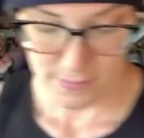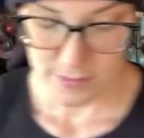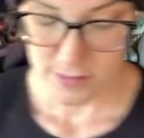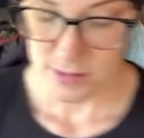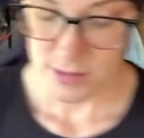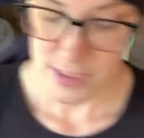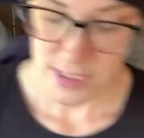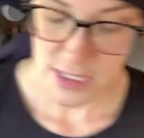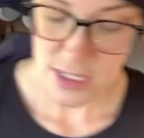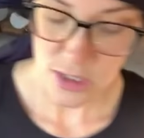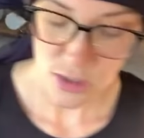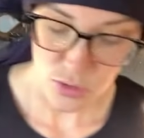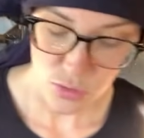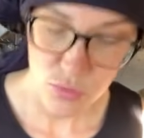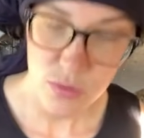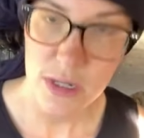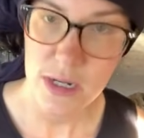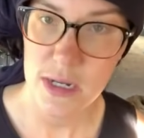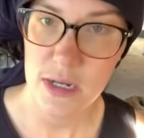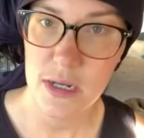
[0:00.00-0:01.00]
They do
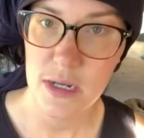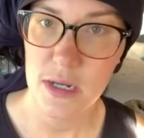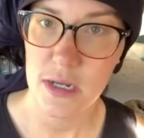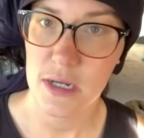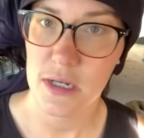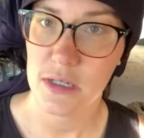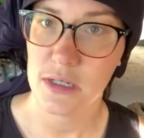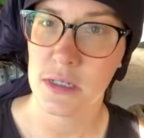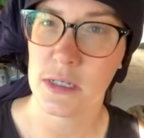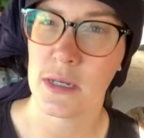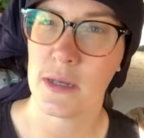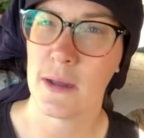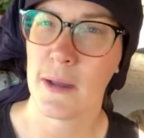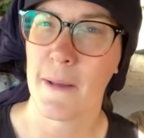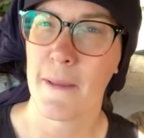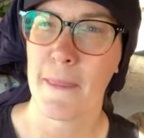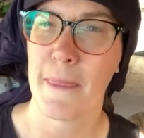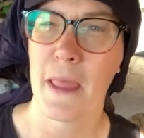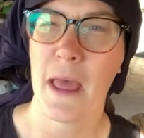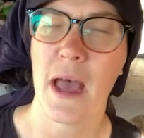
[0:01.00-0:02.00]
not.
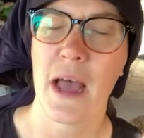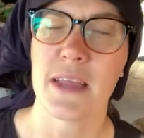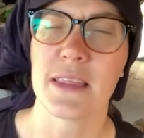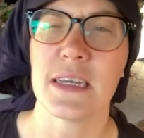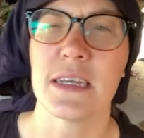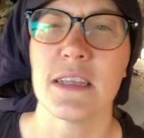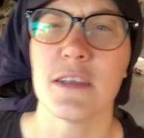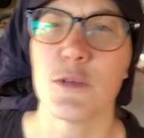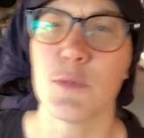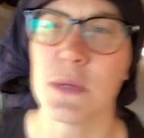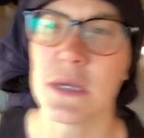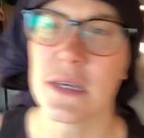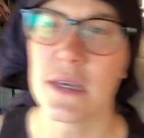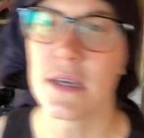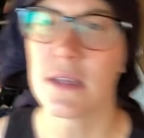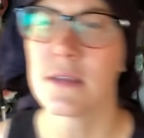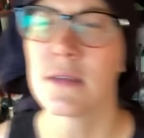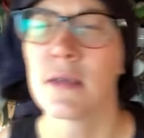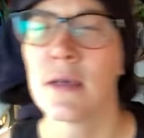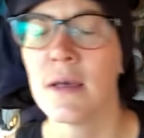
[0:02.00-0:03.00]
I think that's
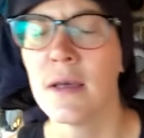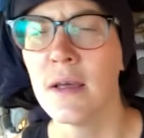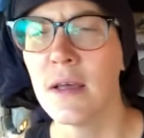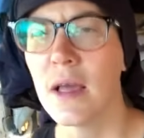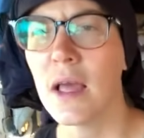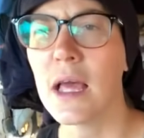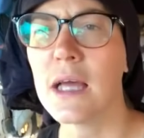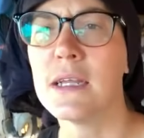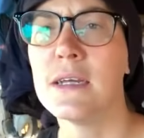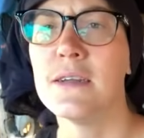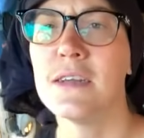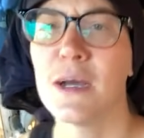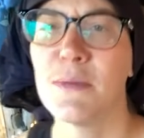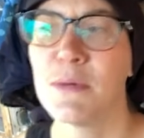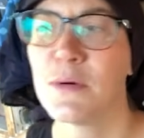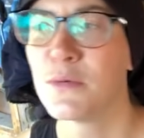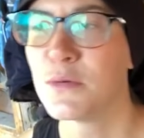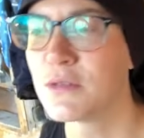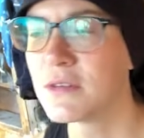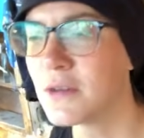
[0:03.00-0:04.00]
because anytime
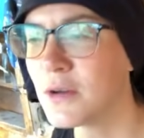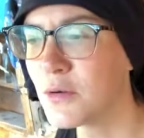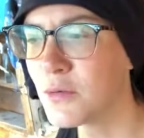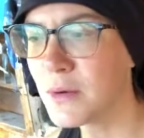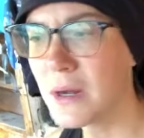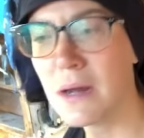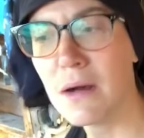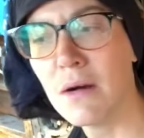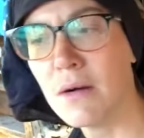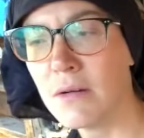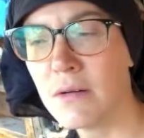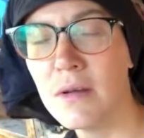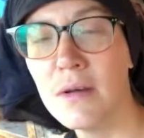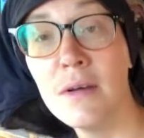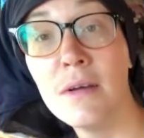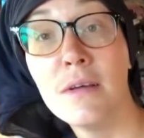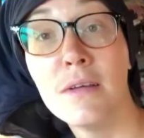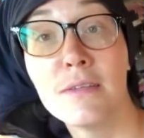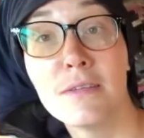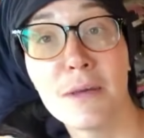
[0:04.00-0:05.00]
I was around
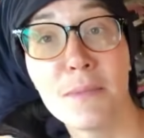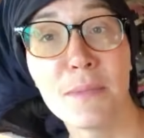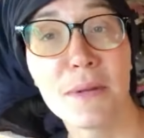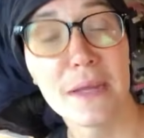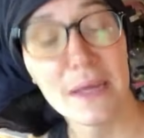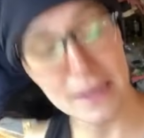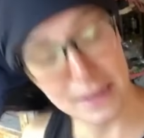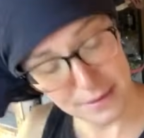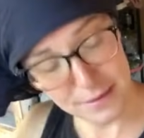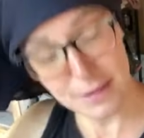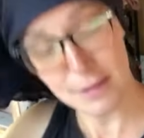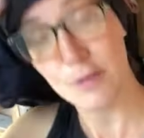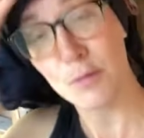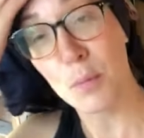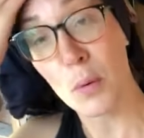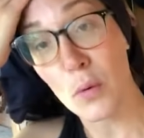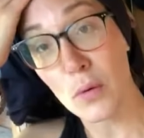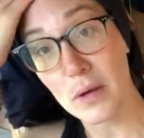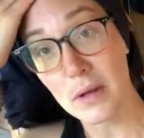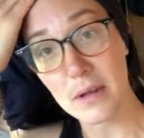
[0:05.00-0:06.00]
somebody that
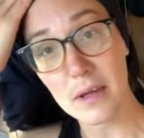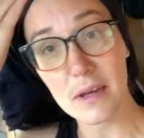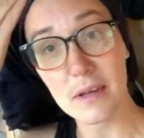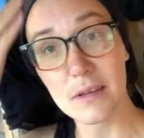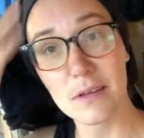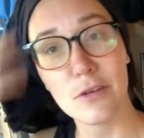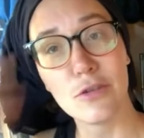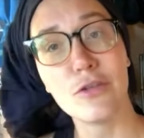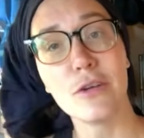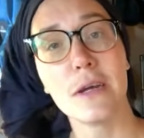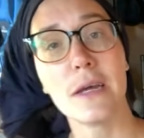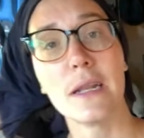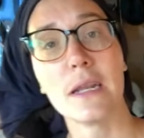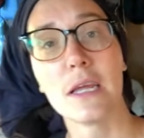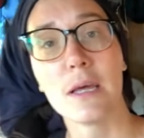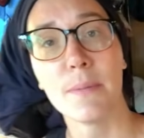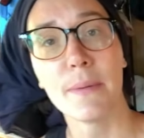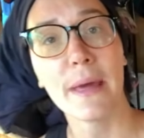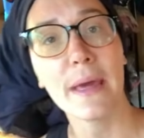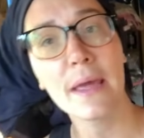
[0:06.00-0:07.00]
spoke in English in
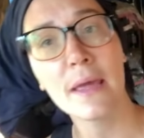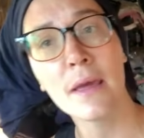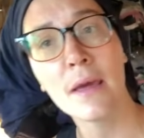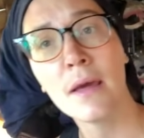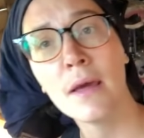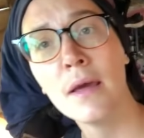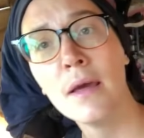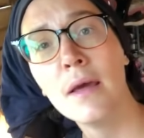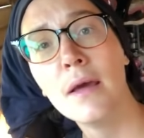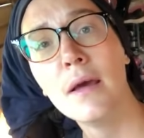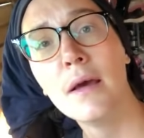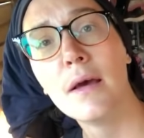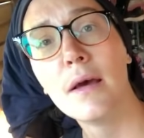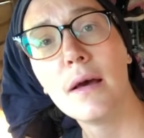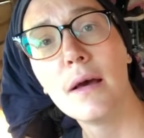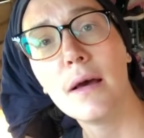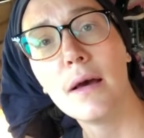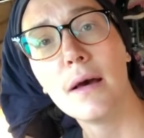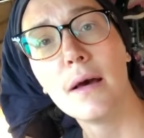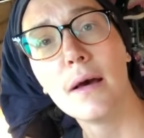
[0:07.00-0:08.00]
Quebec,
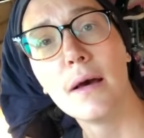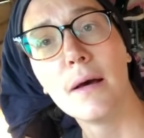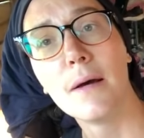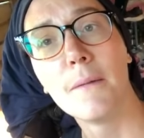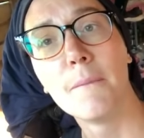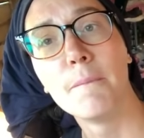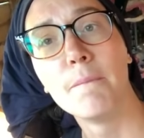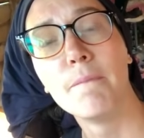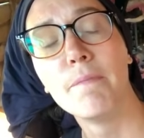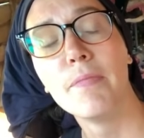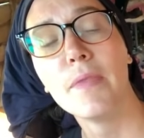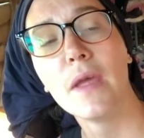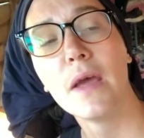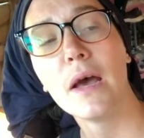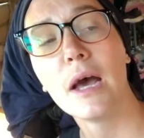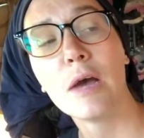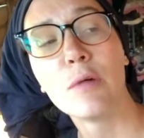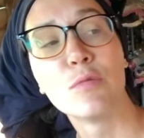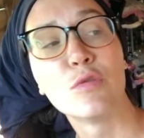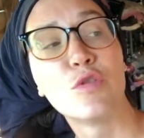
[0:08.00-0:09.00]
I
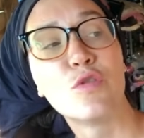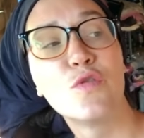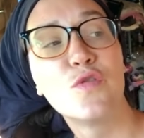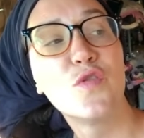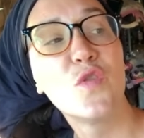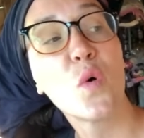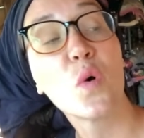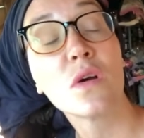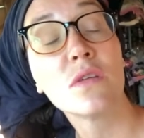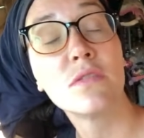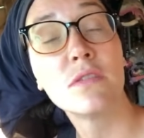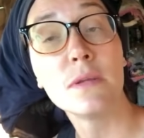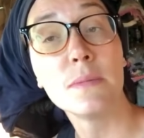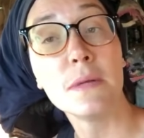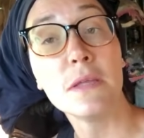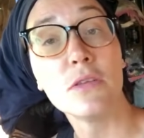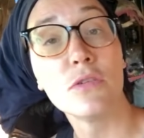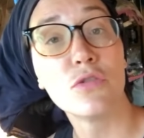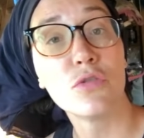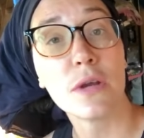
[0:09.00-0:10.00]
was forced to
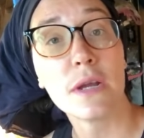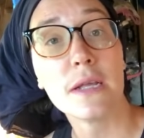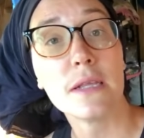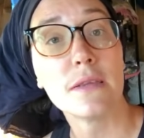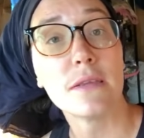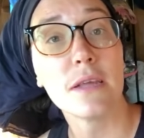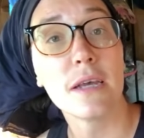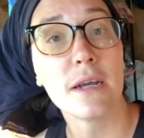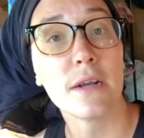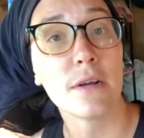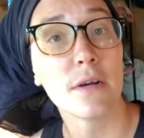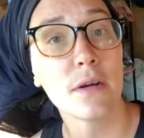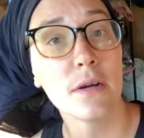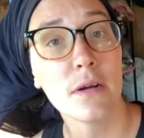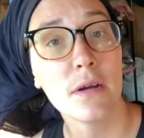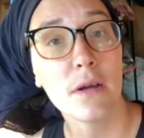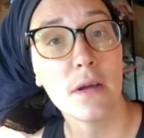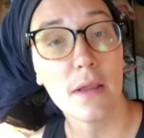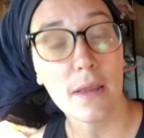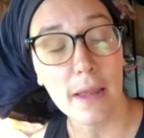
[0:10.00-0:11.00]
be the translator.
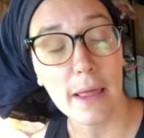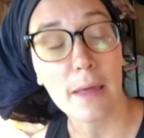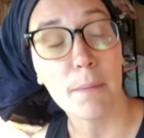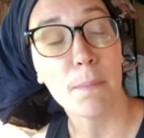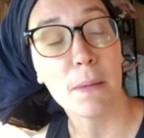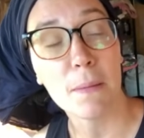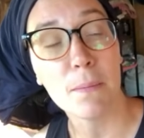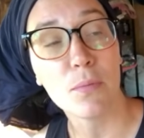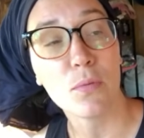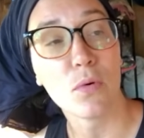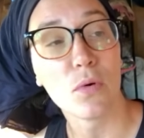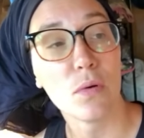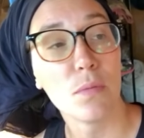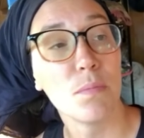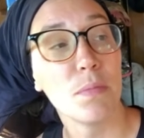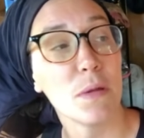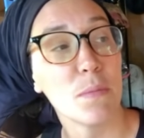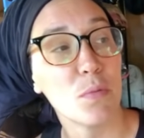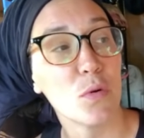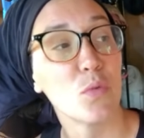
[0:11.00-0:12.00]
Like people
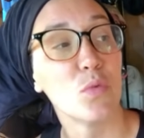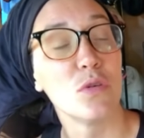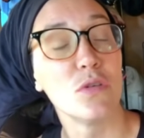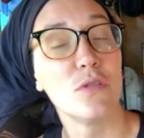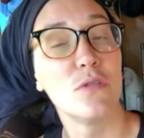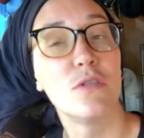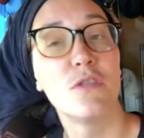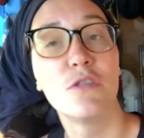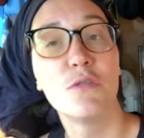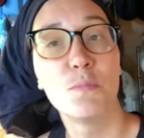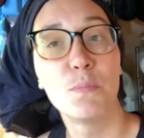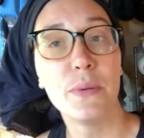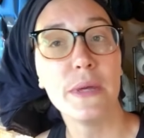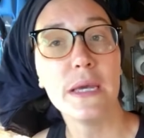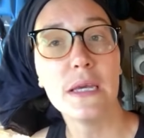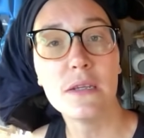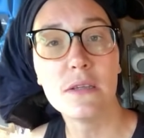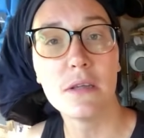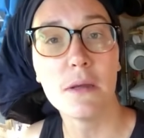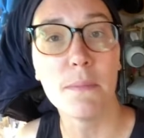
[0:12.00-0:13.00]
would
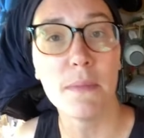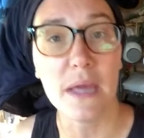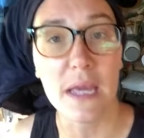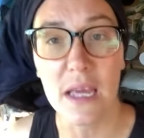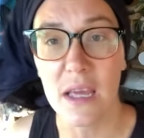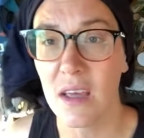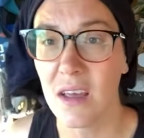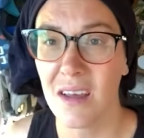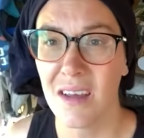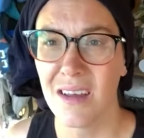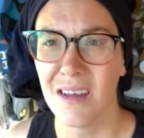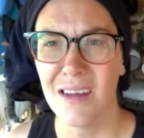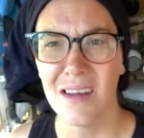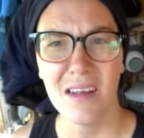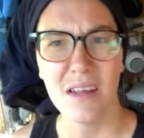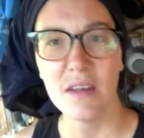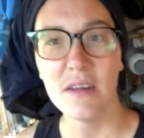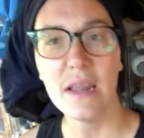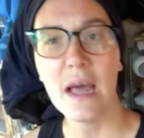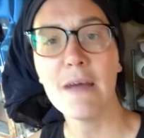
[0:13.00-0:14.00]
speak to me,
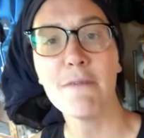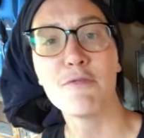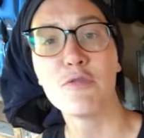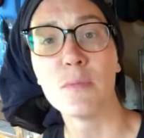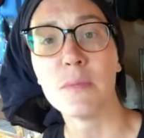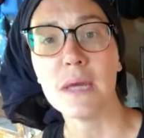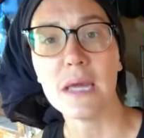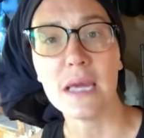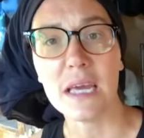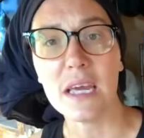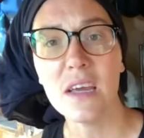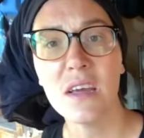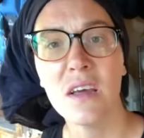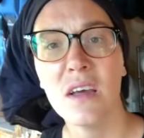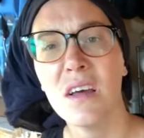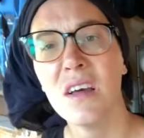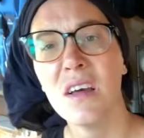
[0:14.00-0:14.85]
not for me,